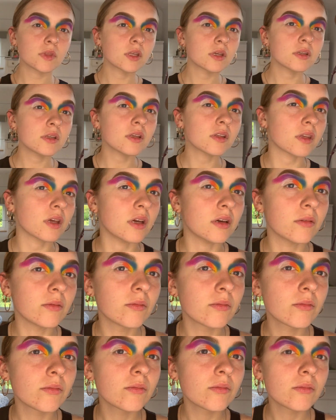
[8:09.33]
Does it?
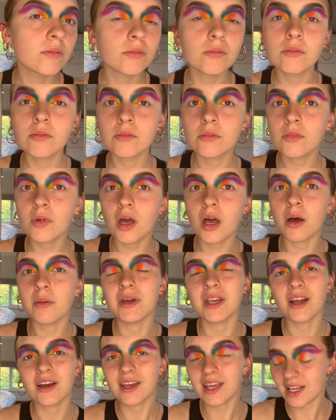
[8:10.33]
I
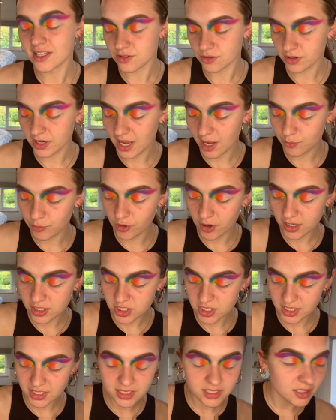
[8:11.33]
mean, I guess on camera,
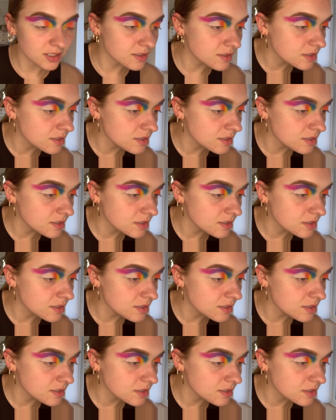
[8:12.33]
actually, it does,